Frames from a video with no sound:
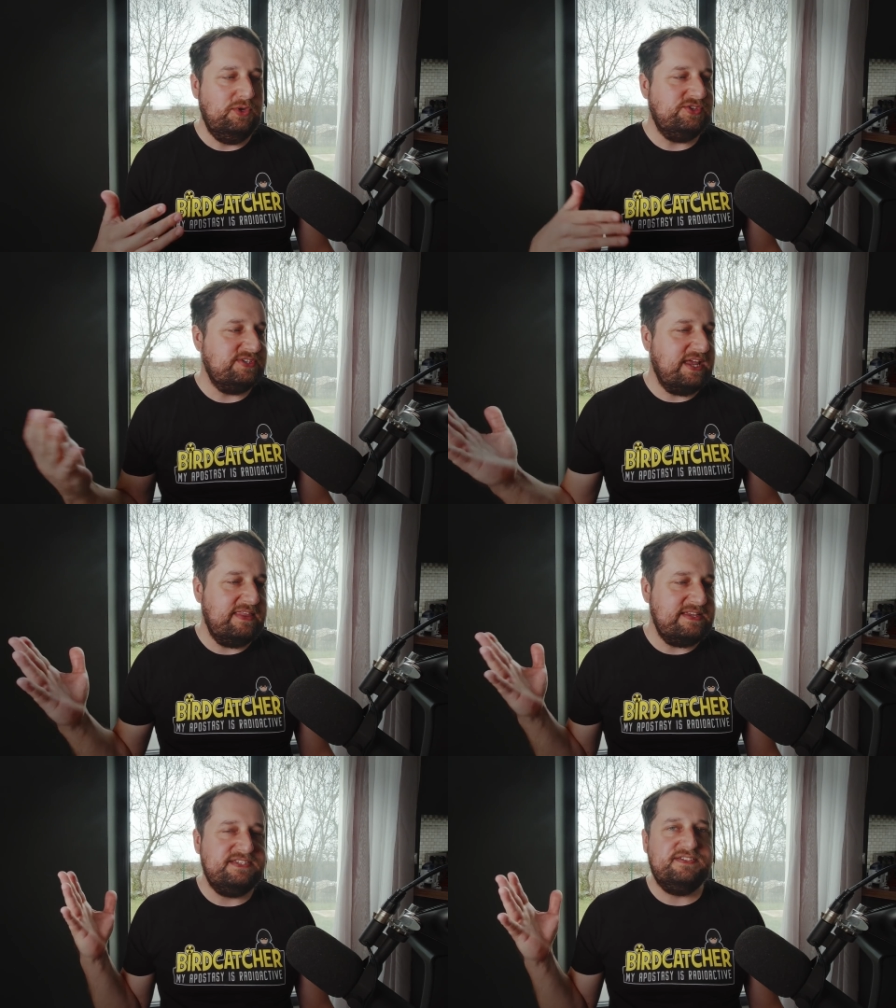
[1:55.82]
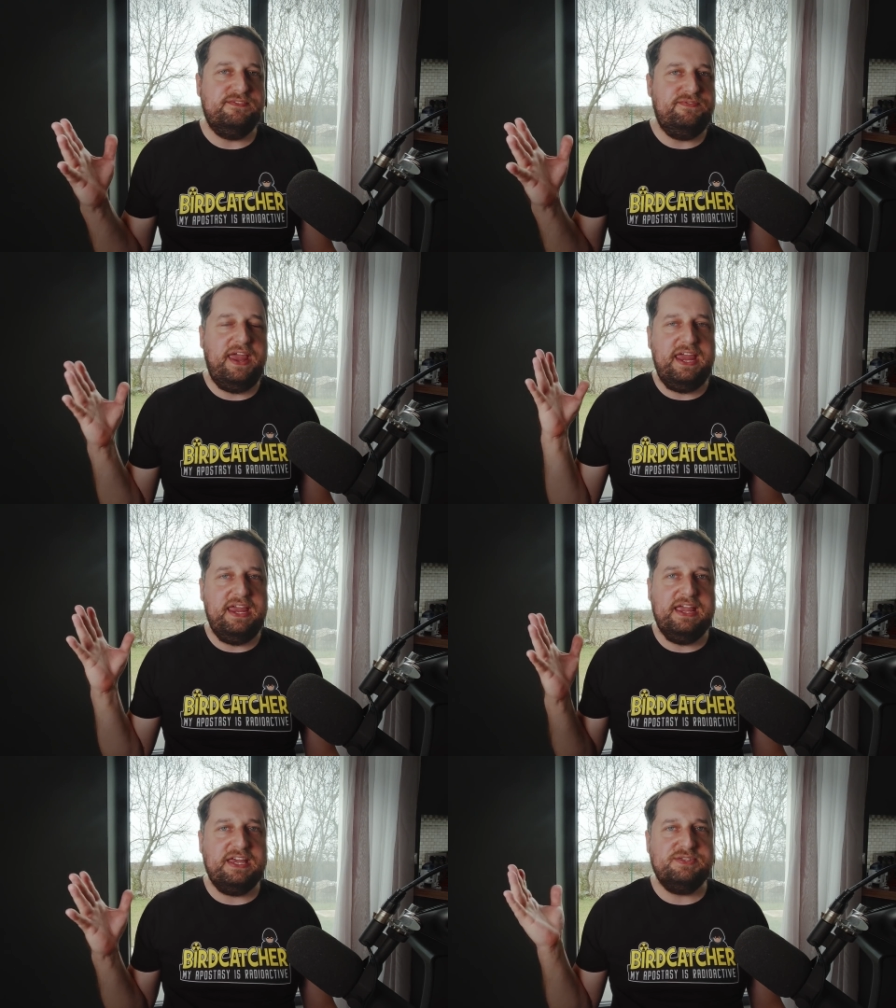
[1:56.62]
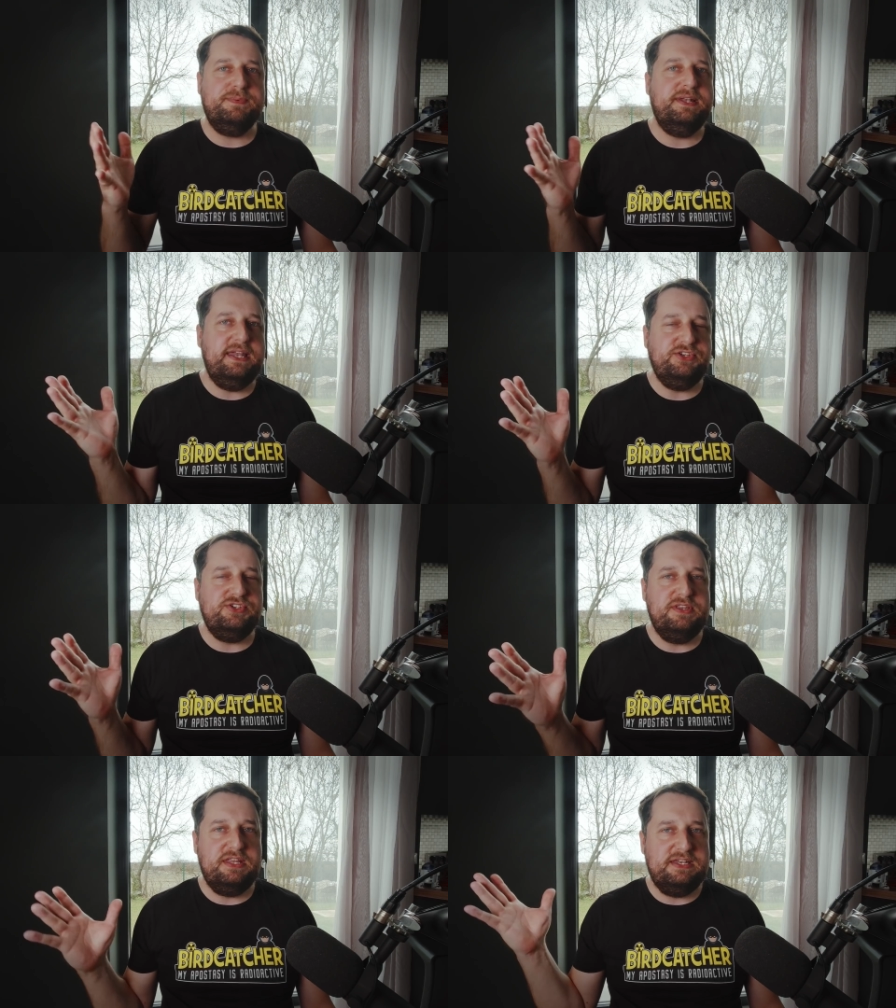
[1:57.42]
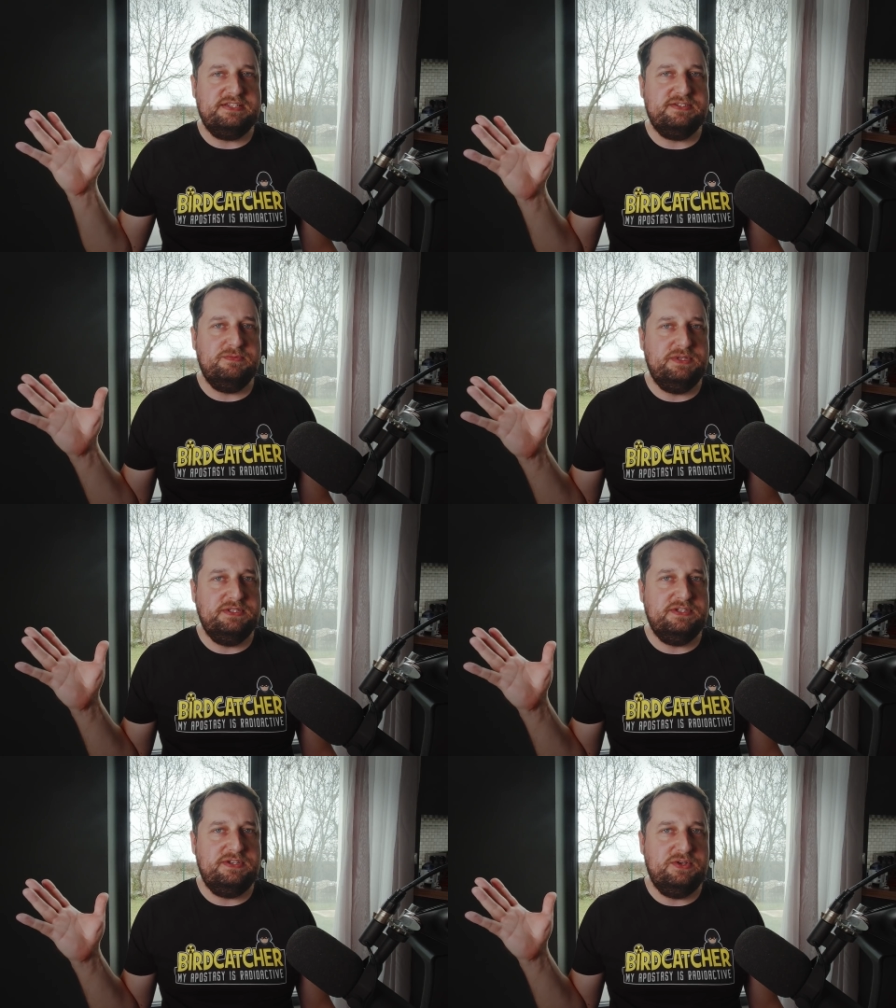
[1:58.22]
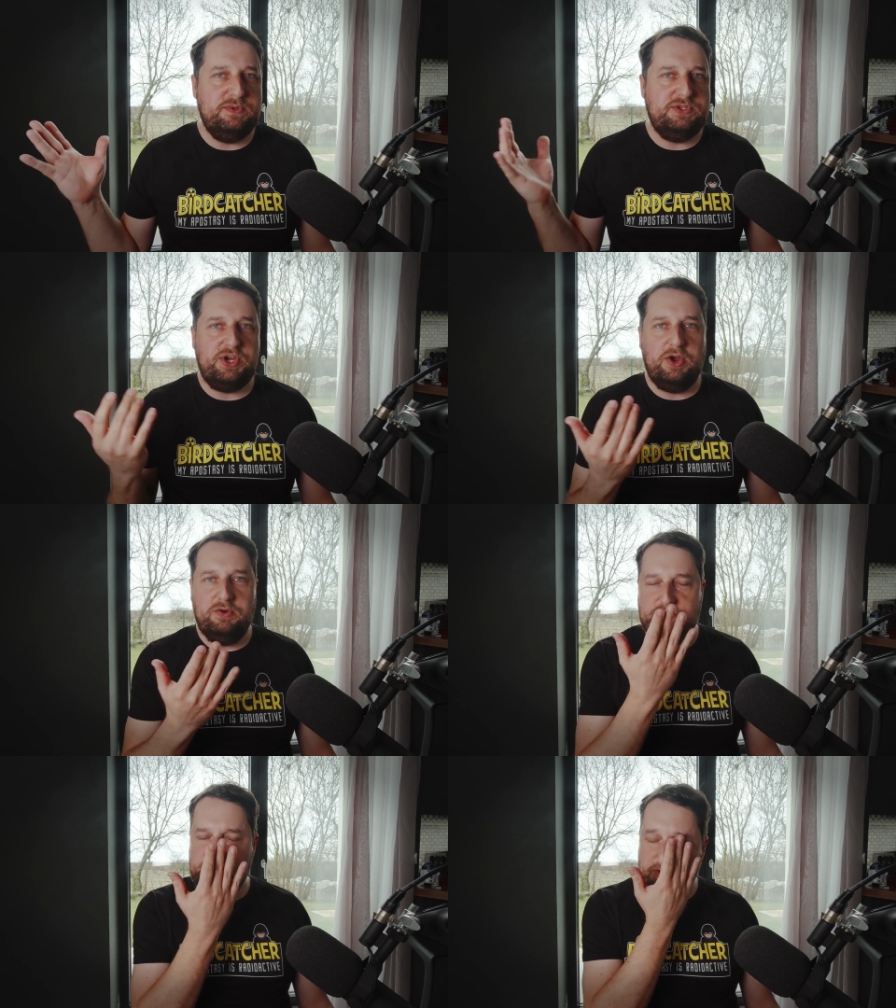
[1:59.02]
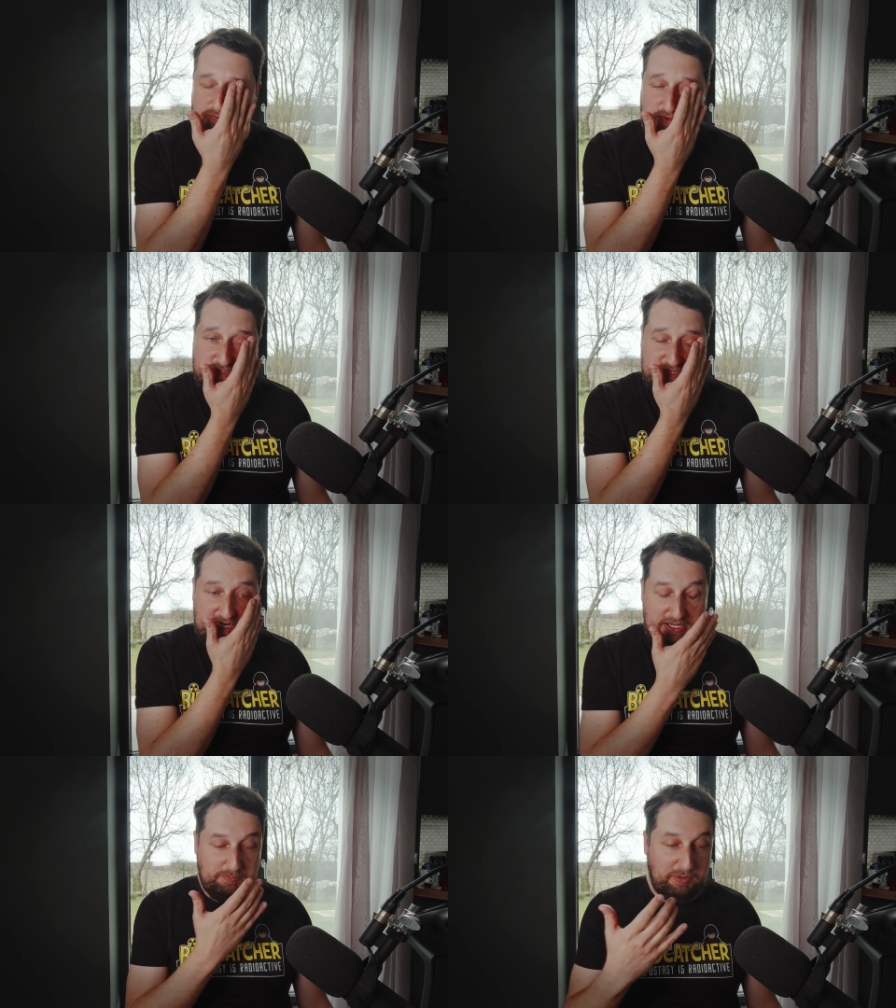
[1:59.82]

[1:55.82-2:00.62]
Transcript: We just get this vague explanation that it's something to do with Jehovah's sovereignty.